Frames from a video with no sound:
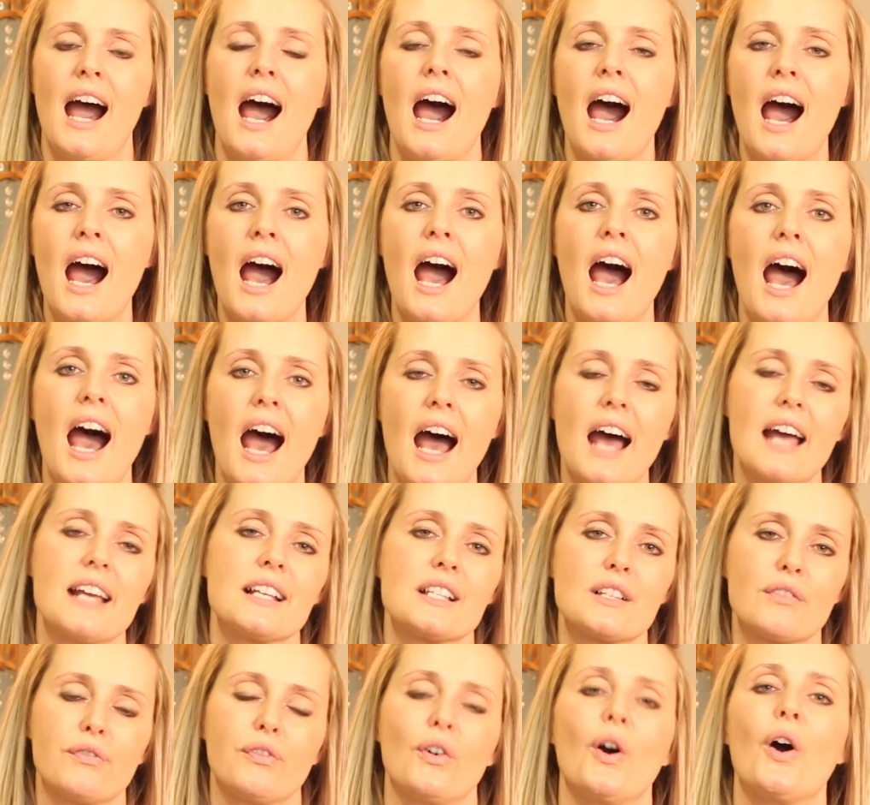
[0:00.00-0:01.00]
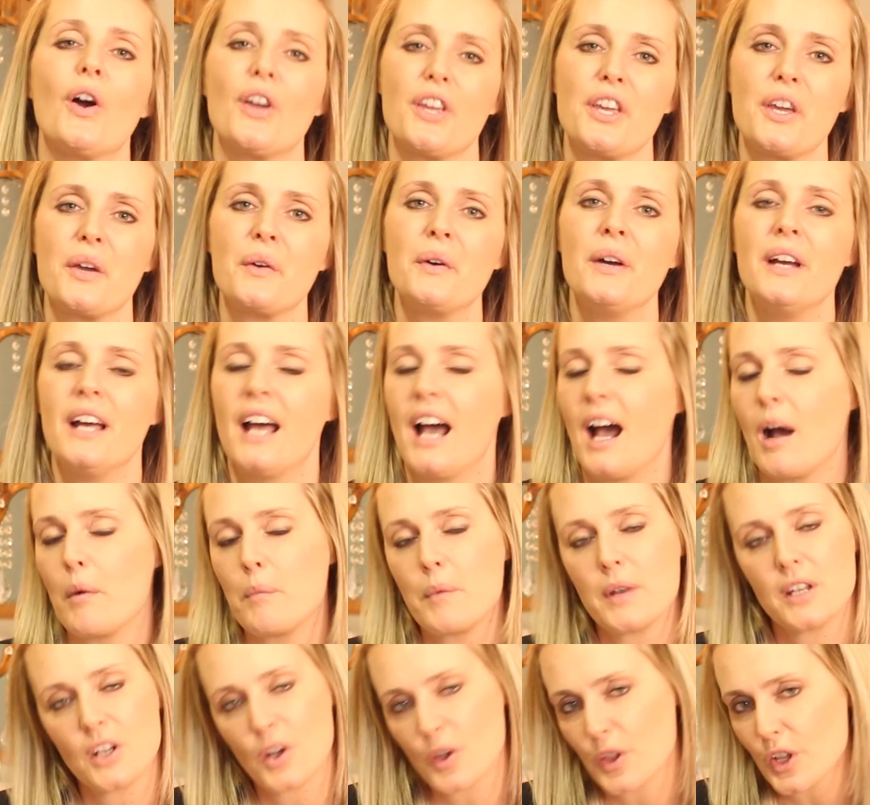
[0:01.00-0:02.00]
Our heart is for you, and
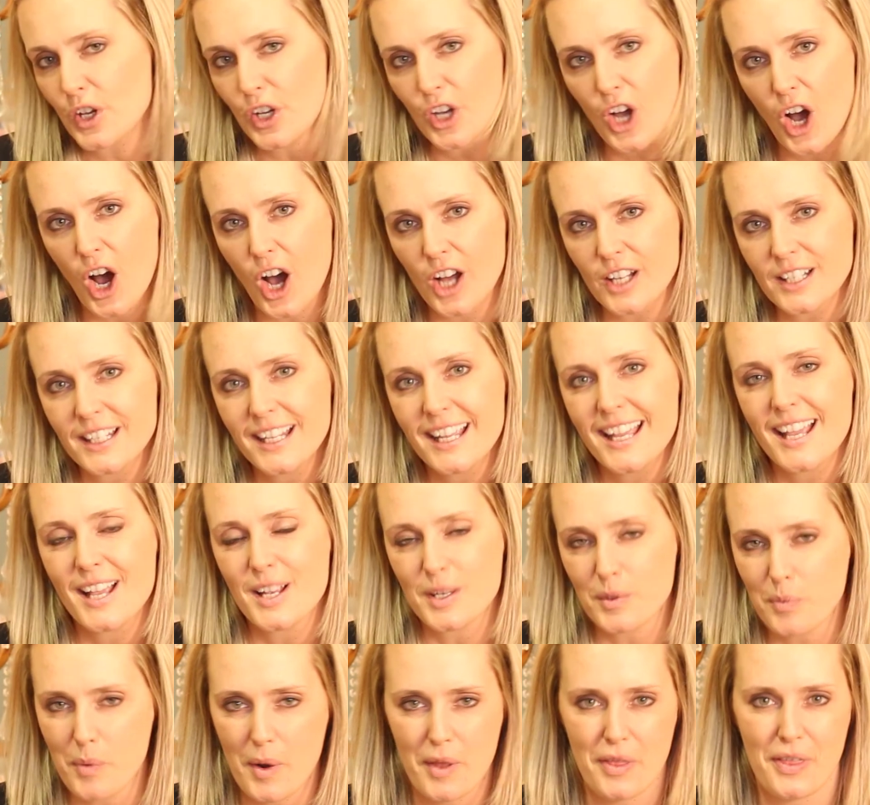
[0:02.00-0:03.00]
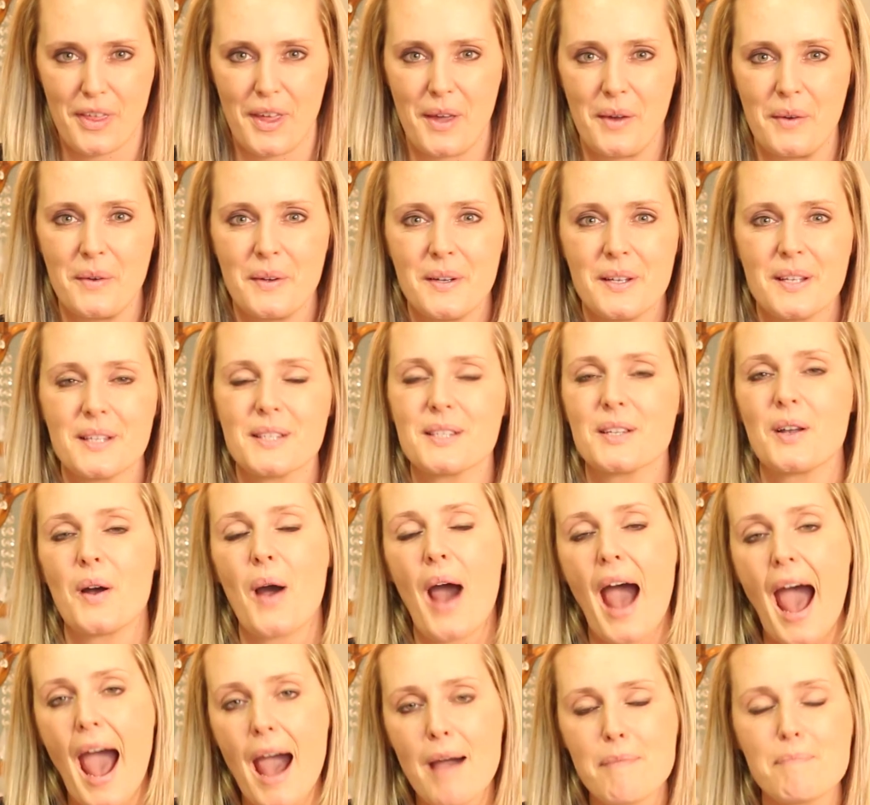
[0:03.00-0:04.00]
we know that God is with you. So
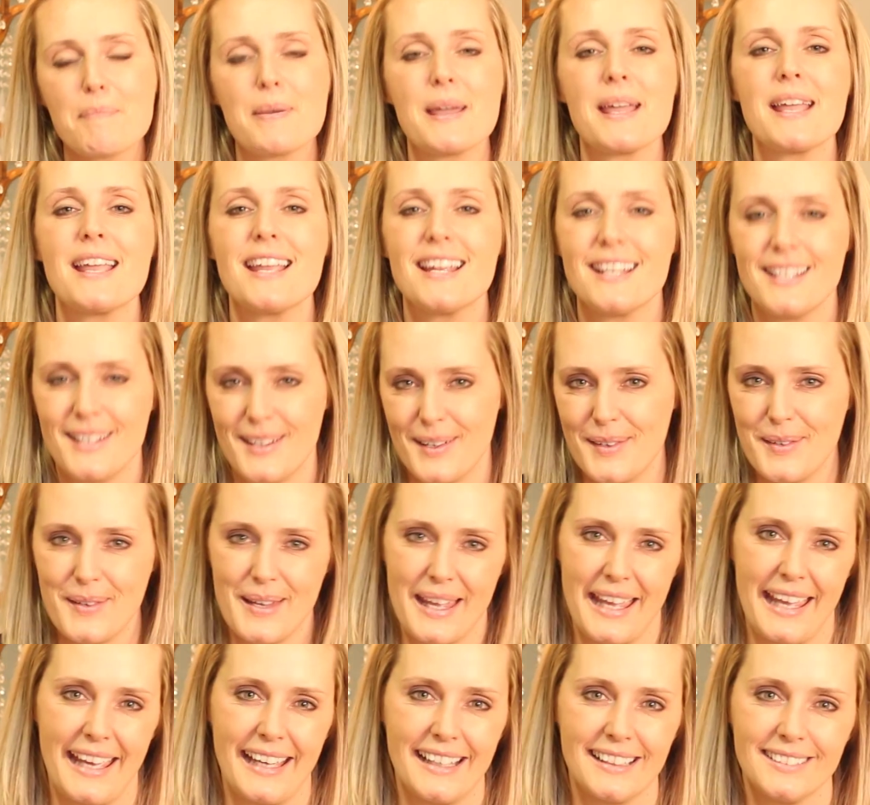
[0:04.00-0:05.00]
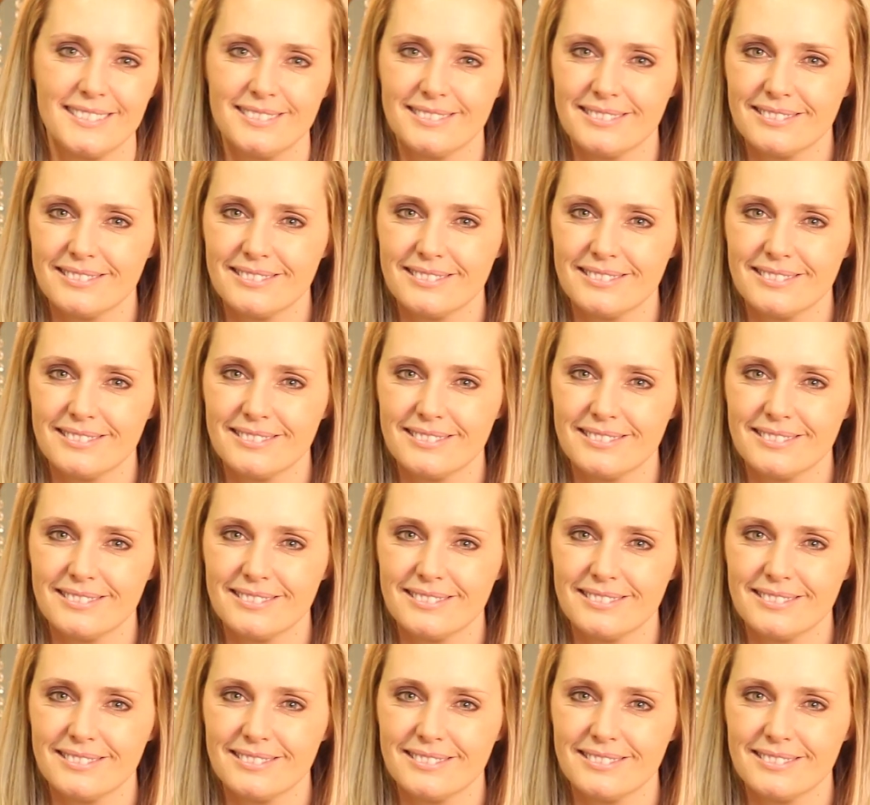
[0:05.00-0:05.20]
happy New Year.